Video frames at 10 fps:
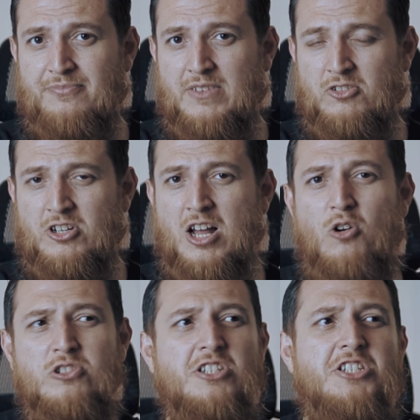
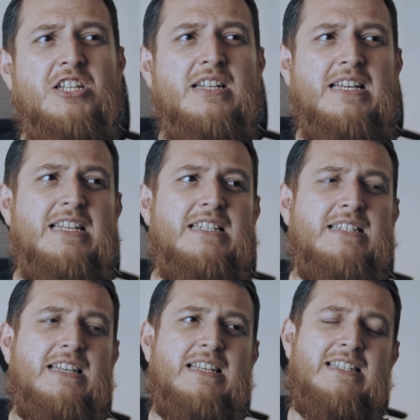Laos region
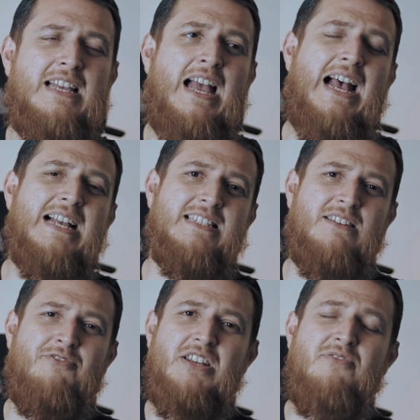has a
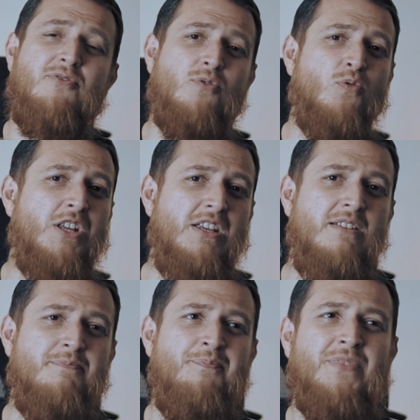very fruity,